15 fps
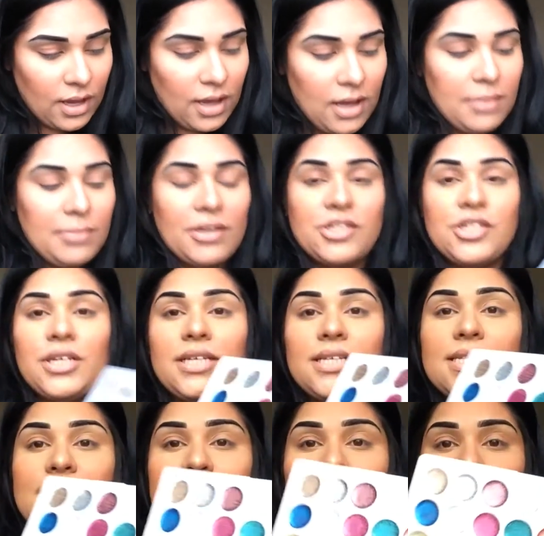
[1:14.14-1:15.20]
As you
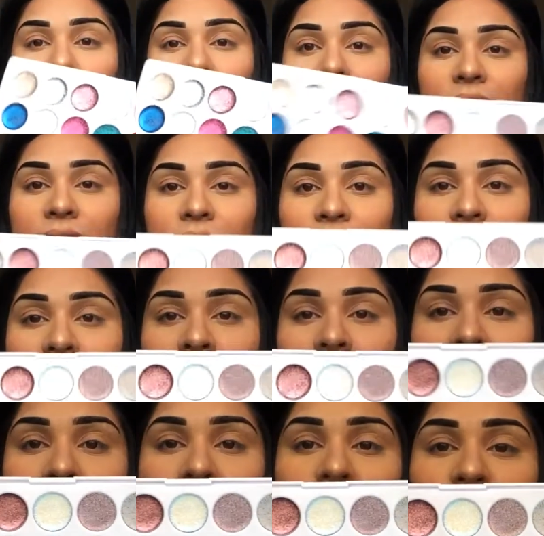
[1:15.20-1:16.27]
can see,
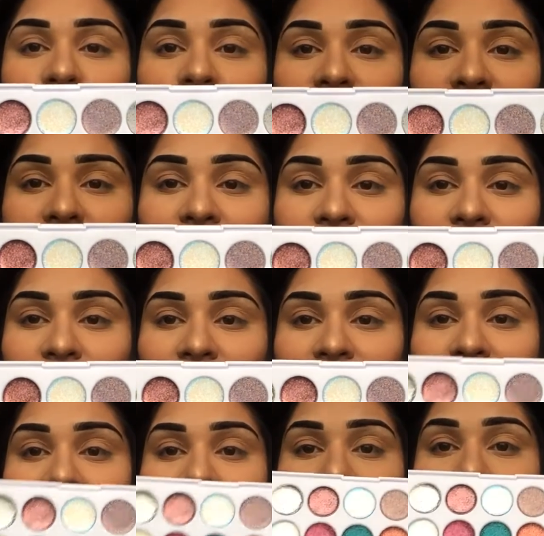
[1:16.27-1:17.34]
dug my finger in
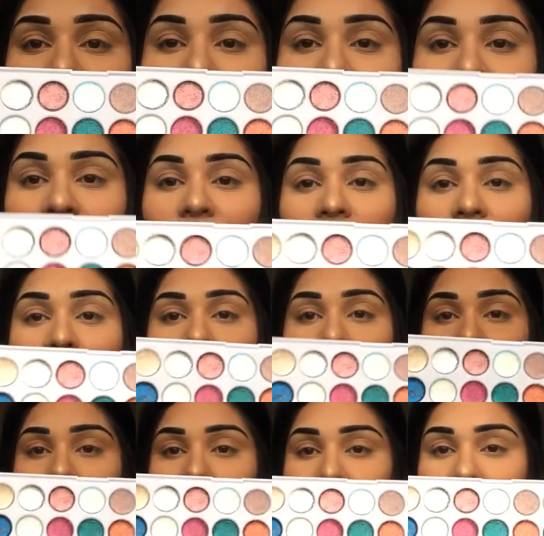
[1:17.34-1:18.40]
there,
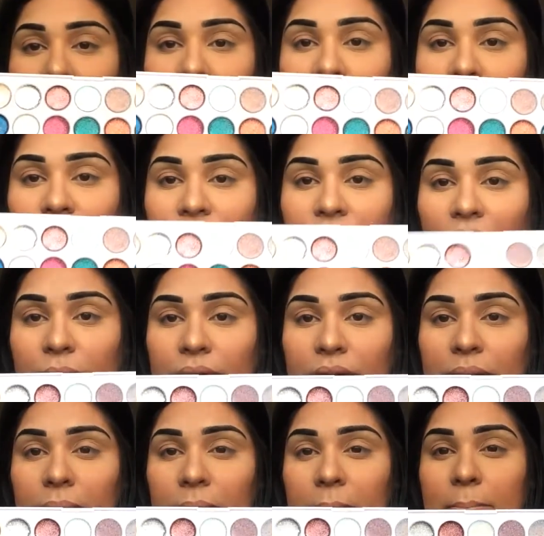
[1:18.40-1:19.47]
and that one
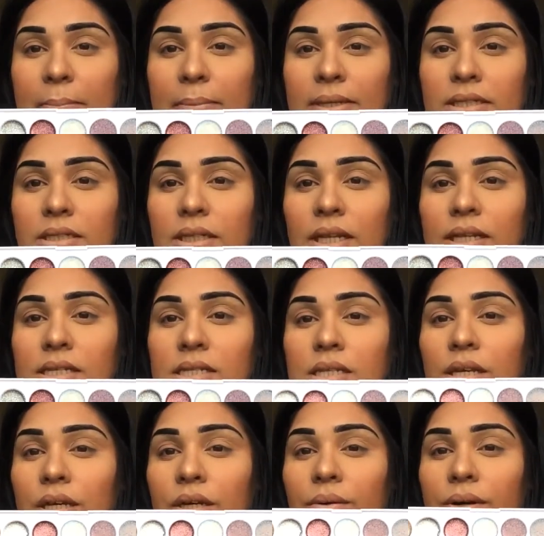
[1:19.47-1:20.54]
in the middle, the
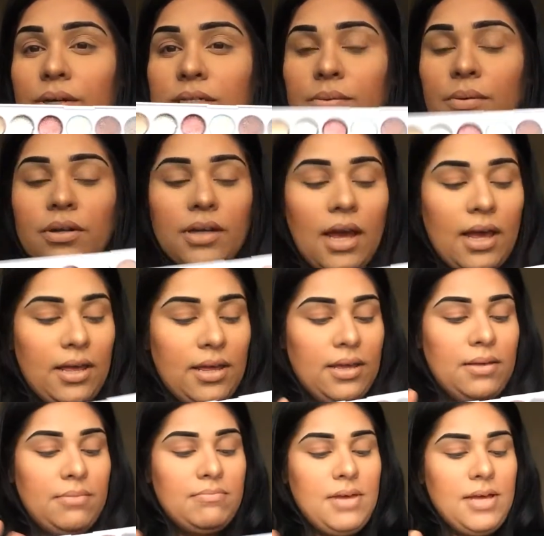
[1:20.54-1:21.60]
turquoisey one.
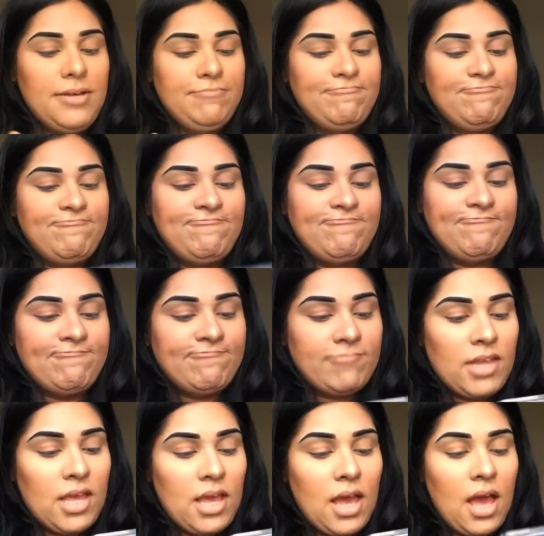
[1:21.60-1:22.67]
And
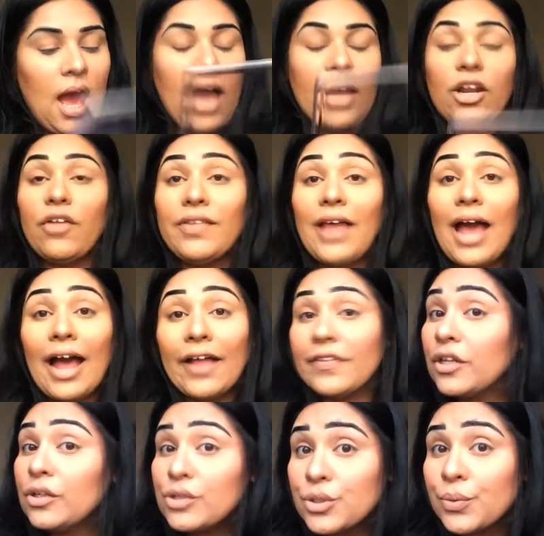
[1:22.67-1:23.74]
on the hand,
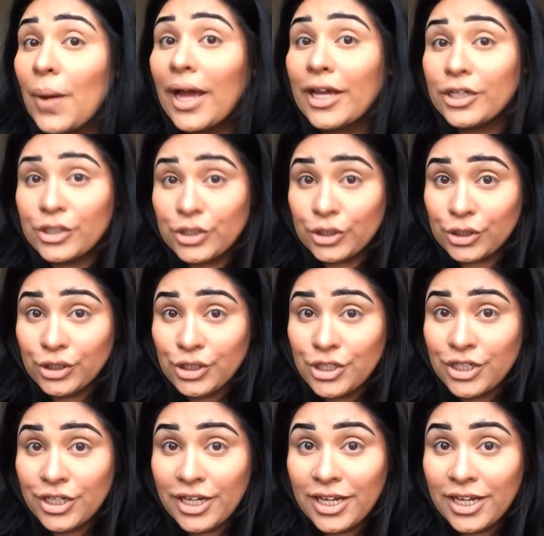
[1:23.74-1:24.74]
it looks quite good.